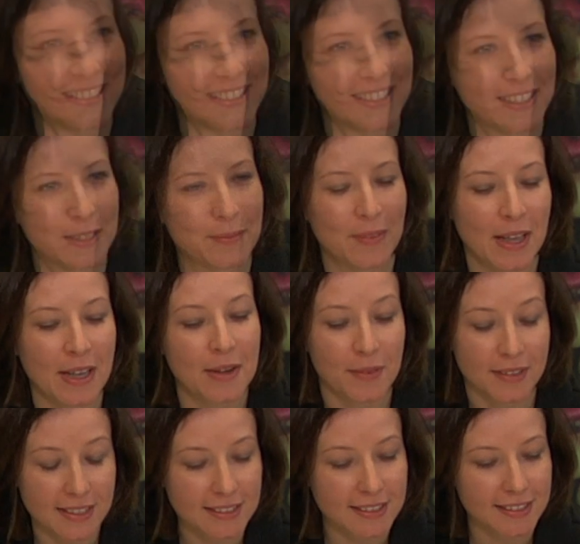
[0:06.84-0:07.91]
Yes, exactly.
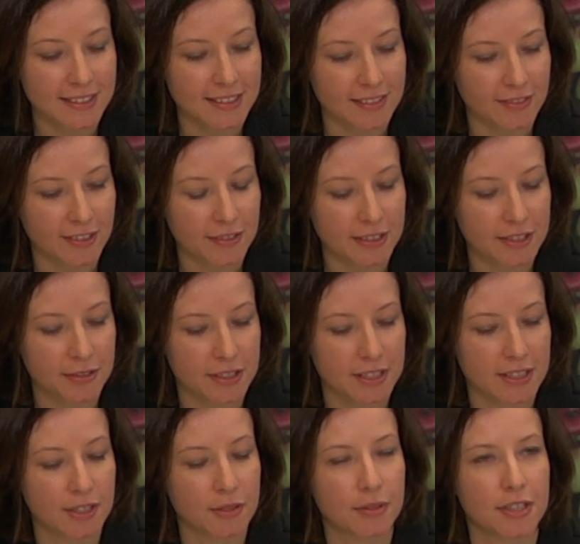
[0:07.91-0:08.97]
Well, that's a very
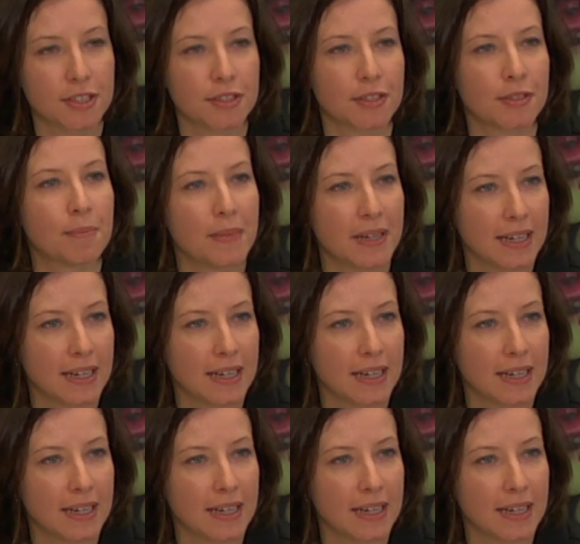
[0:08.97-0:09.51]
interesting question,